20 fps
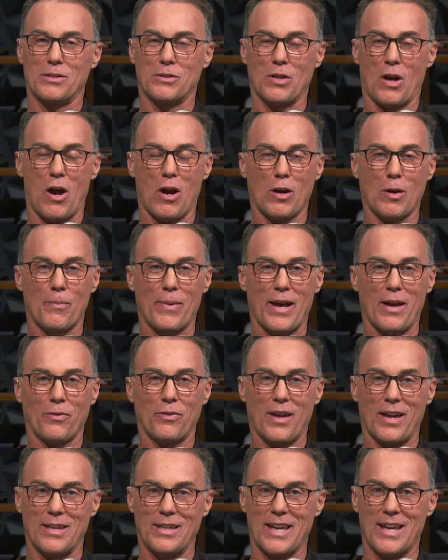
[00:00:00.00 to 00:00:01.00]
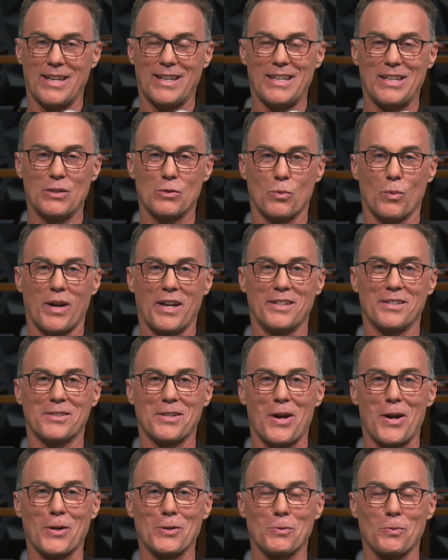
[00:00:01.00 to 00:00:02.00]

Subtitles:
talk about that Yankees Red Sox